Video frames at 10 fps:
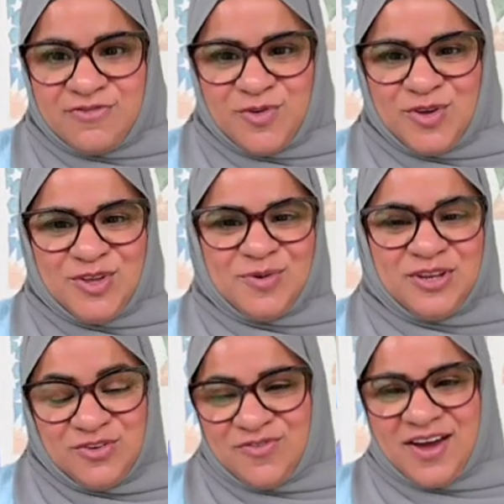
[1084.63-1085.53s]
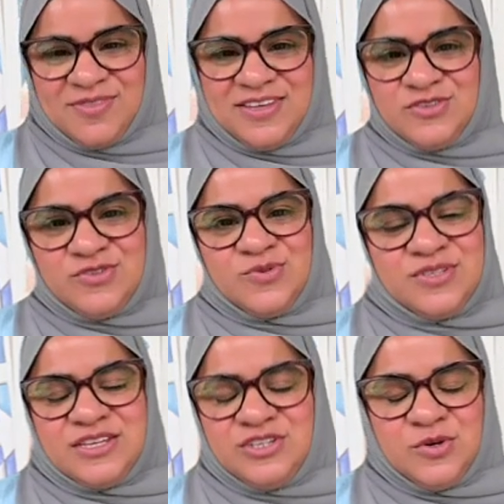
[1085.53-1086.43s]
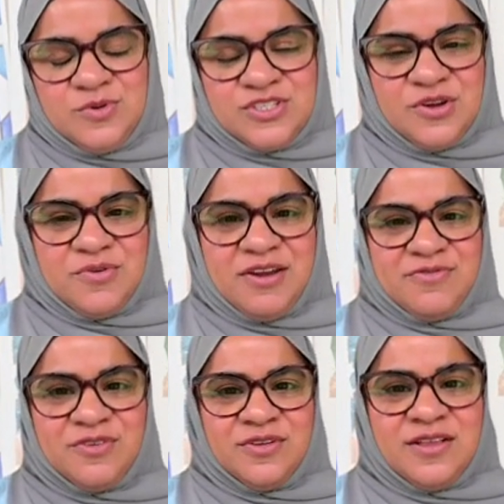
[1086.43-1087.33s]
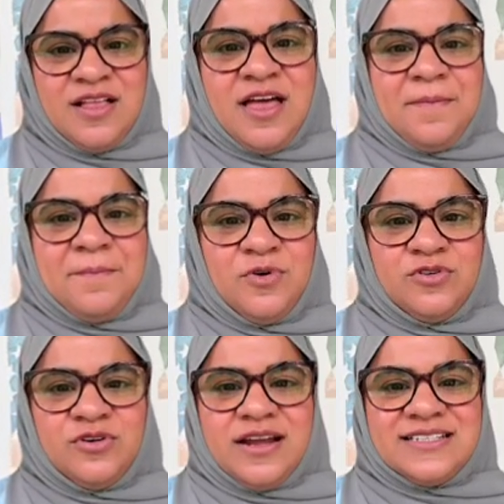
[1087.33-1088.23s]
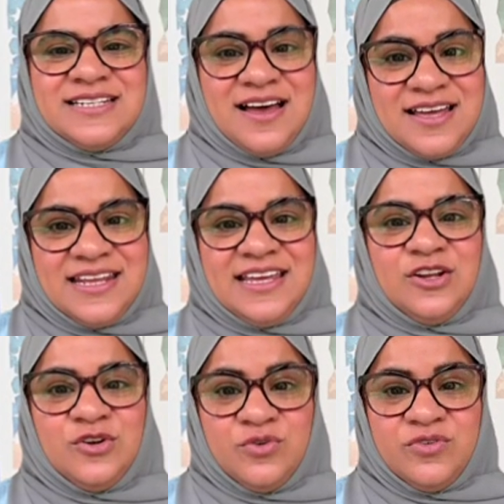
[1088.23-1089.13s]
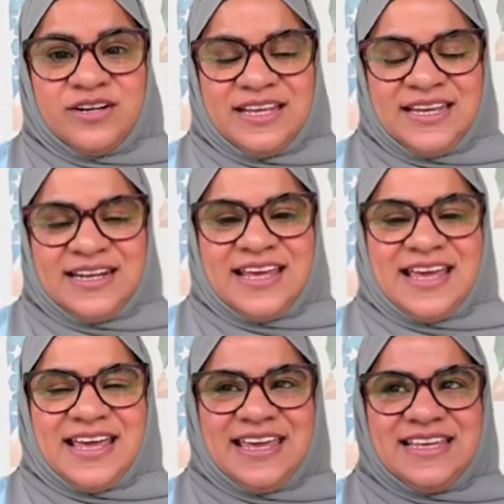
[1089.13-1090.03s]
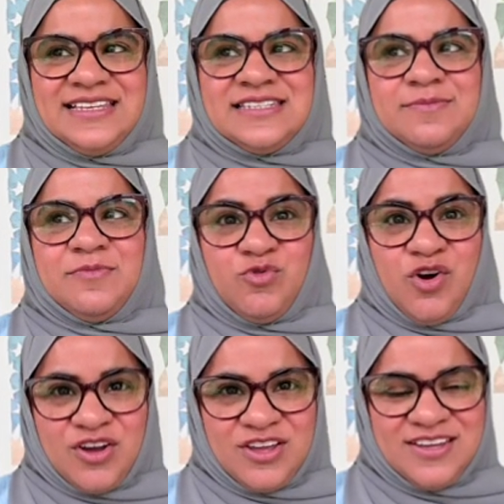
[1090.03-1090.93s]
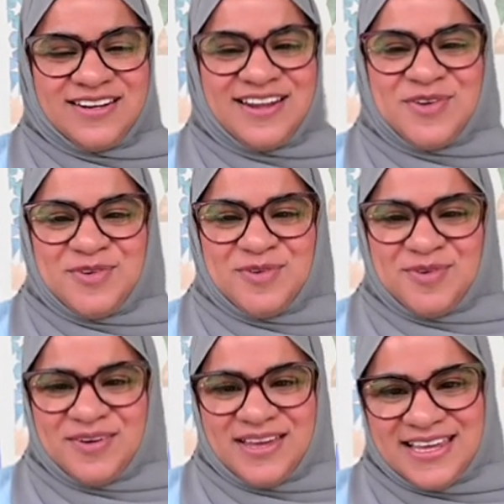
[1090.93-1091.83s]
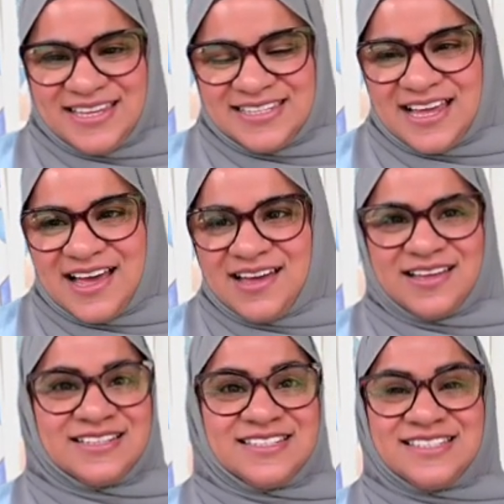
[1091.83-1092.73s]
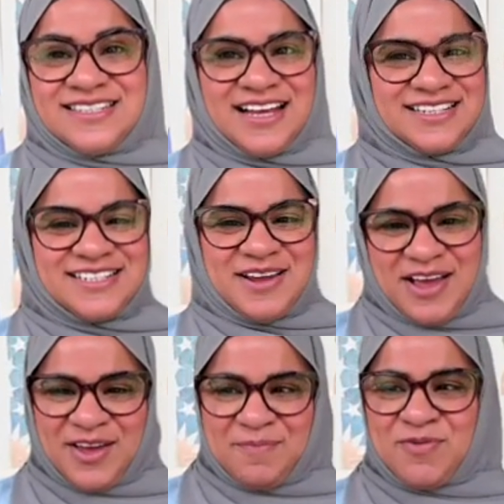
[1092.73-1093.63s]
And so therefore, you know, when you found these resources, you were so grateful. Murtadi Nuruddin, he's a Moroccan who is